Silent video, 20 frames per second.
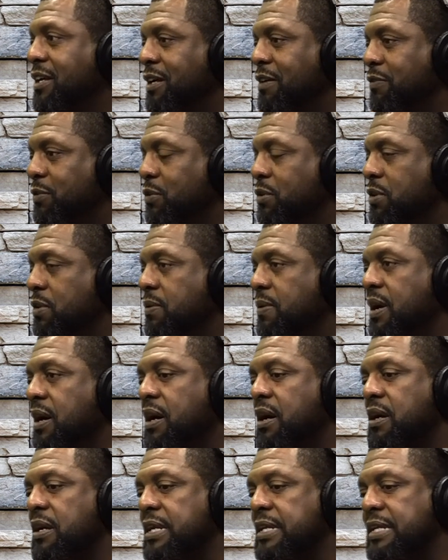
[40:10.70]
of who you
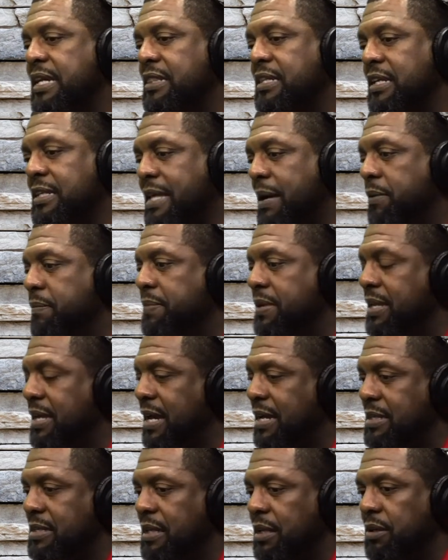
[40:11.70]
are. And I think that would be
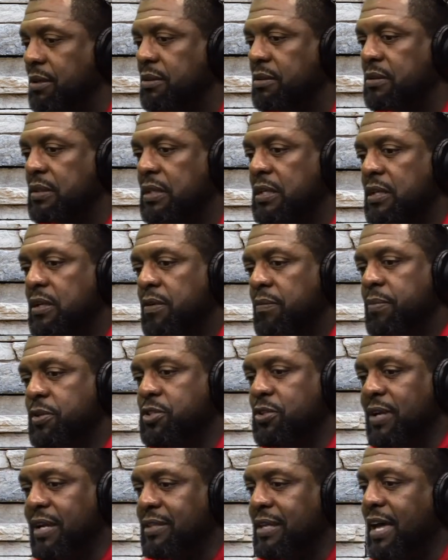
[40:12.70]
ideal. But
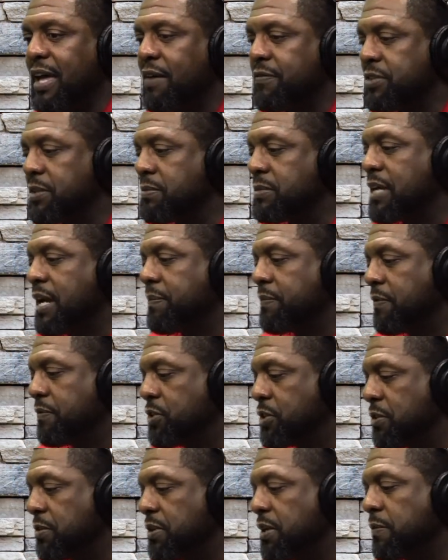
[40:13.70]
you have to have some type of
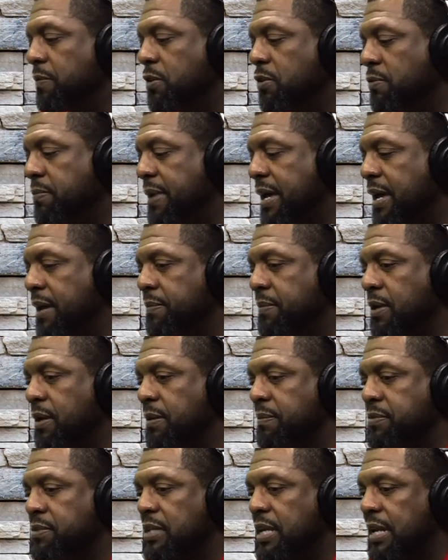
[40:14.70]
journey and roadmap
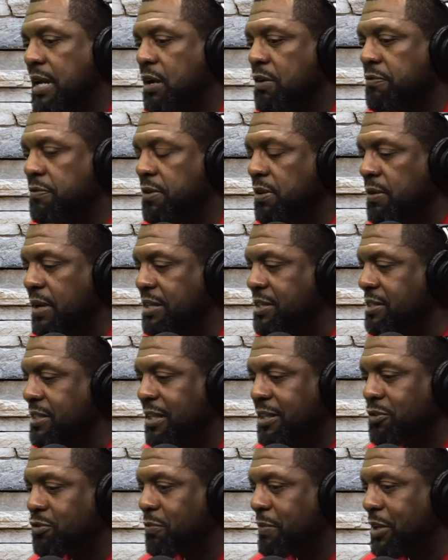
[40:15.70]
set out for you. I just
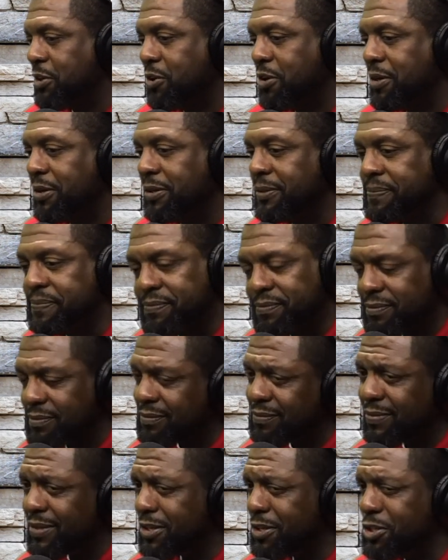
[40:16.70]
did this with my daughter.
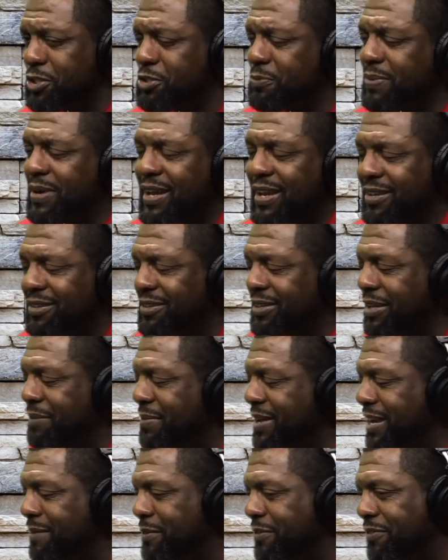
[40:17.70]
She's probably gonna get
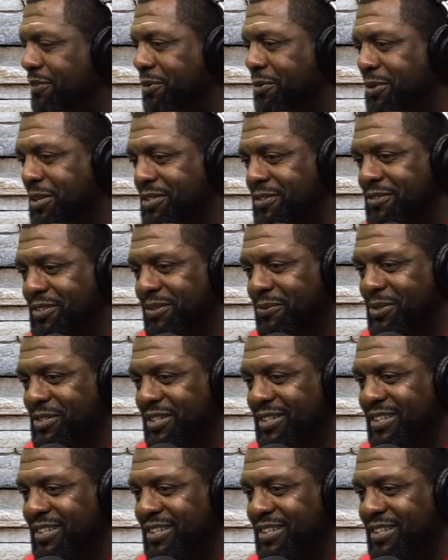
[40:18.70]
mad at me for doing this when she